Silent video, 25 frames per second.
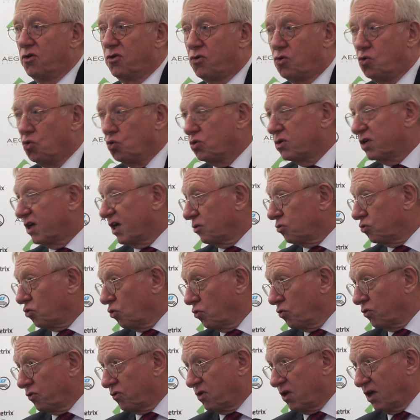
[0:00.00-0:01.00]

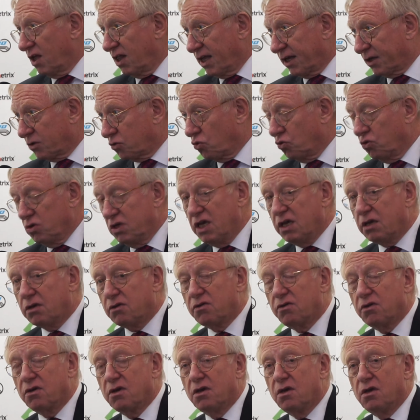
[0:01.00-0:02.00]
sous-traitants
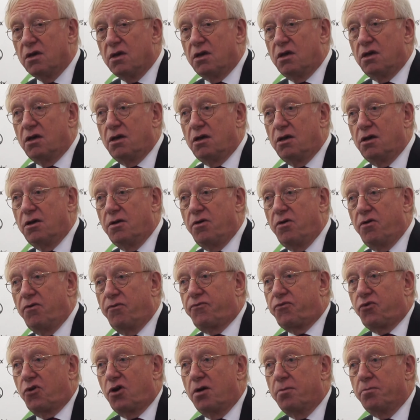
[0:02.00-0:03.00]
électroniques,
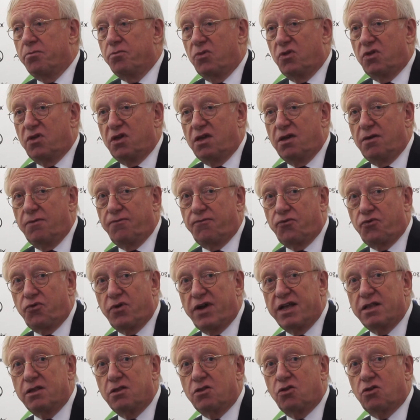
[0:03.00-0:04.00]
from the
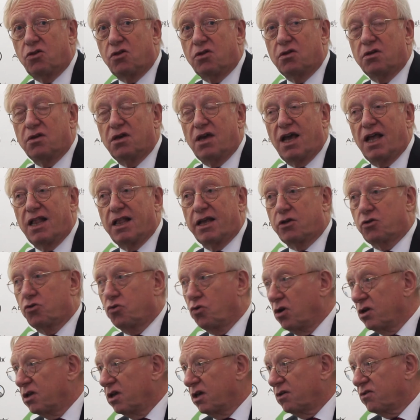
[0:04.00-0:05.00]
French
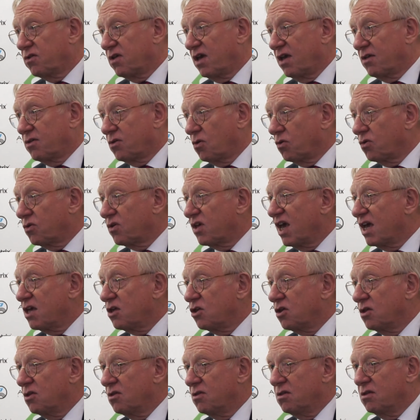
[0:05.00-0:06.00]
Electronics
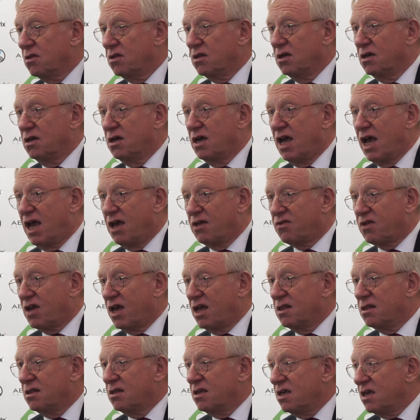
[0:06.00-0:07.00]
Association,
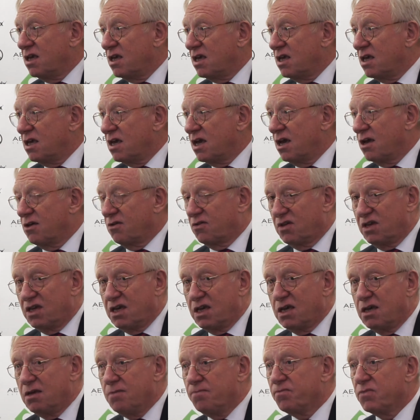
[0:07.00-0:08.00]

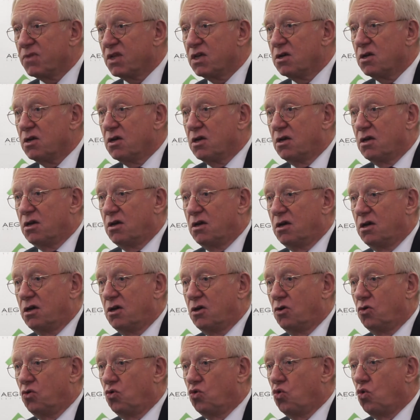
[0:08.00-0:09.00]
SNESE,
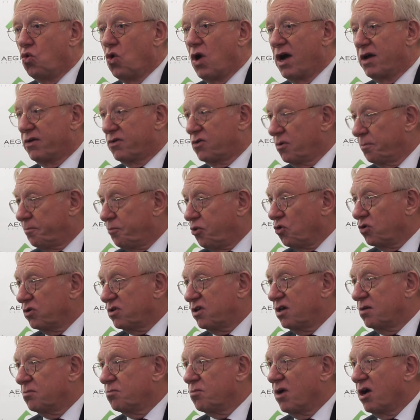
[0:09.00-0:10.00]
who are
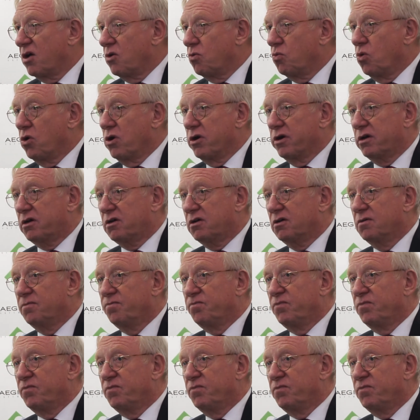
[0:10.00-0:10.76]
supporting my work.